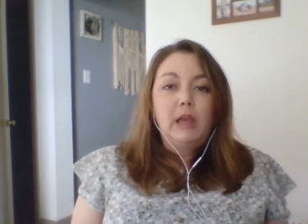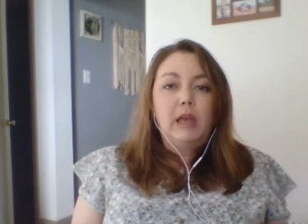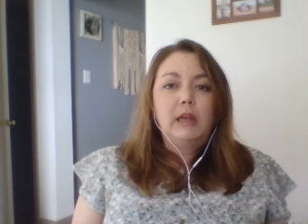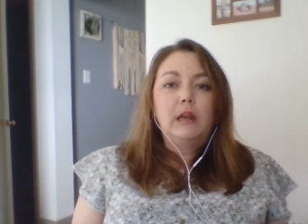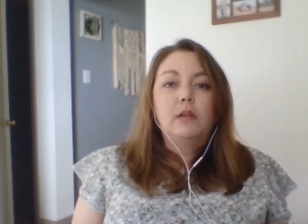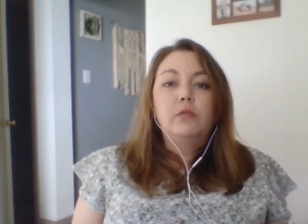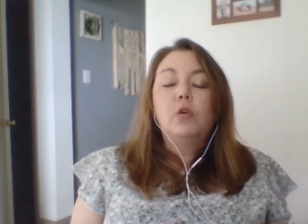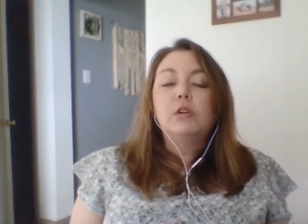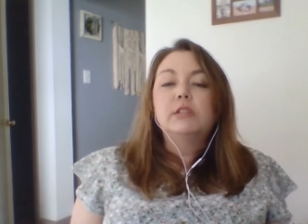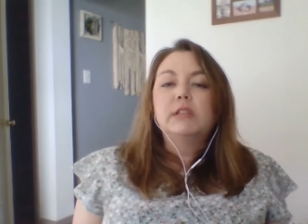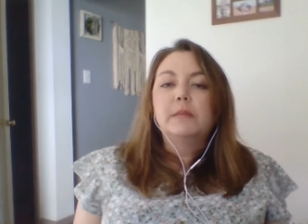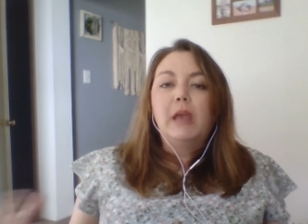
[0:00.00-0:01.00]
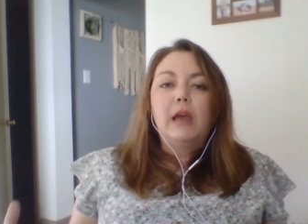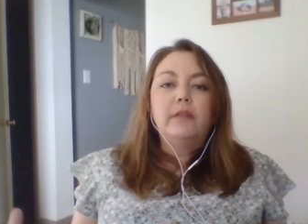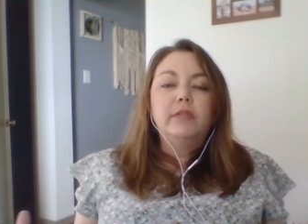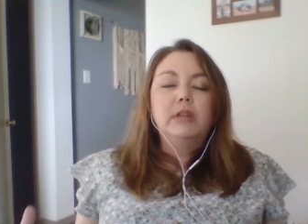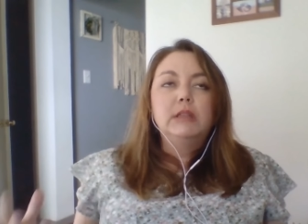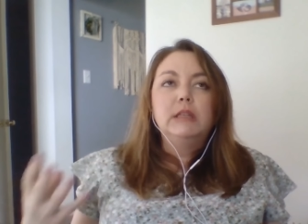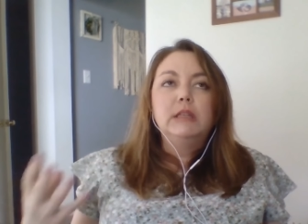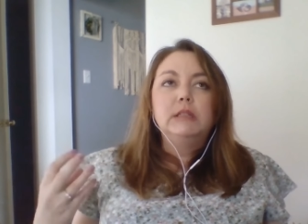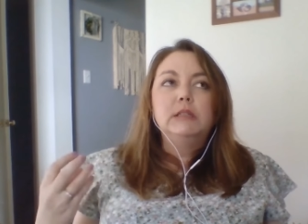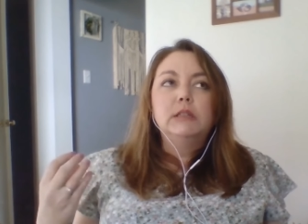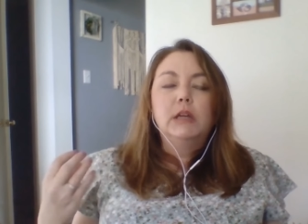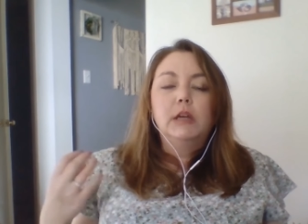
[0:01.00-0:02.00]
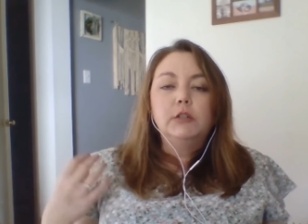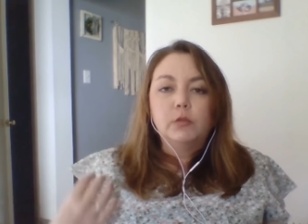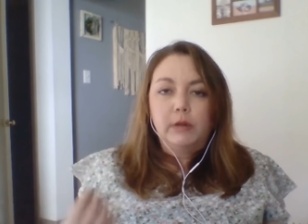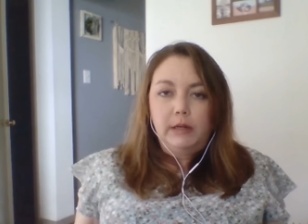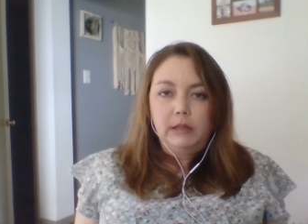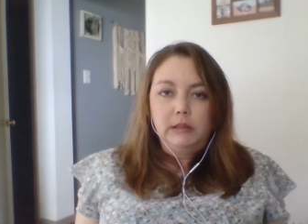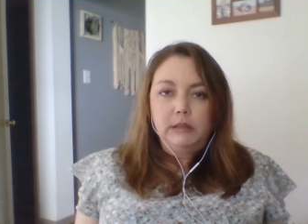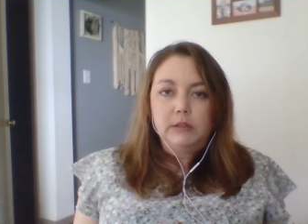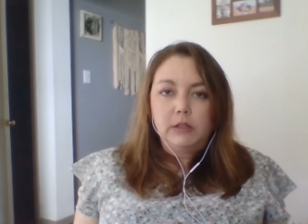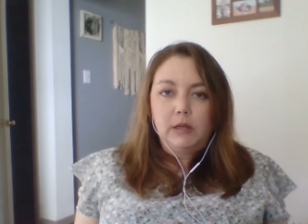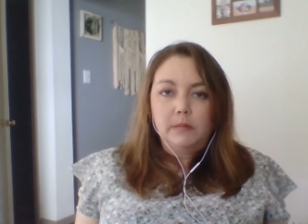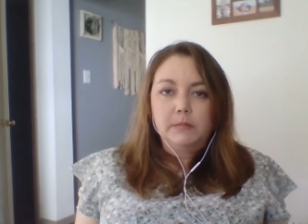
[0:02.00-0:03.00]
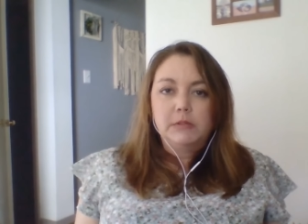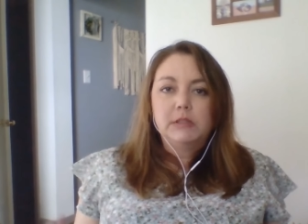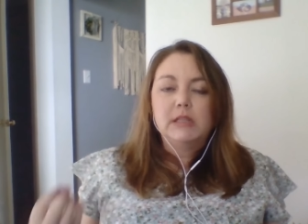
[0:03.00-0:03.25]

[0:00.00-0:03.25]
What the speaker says: And of course, I'm having these adrenaline dumps.